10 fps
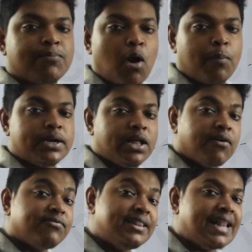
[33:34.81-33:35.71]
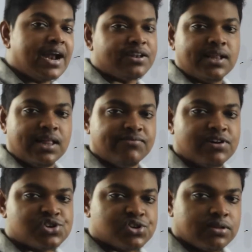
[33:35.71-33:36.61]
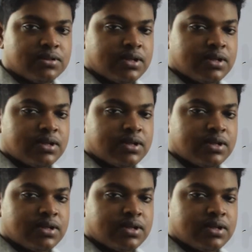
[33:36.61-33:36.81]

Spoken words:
property of lateral inversion.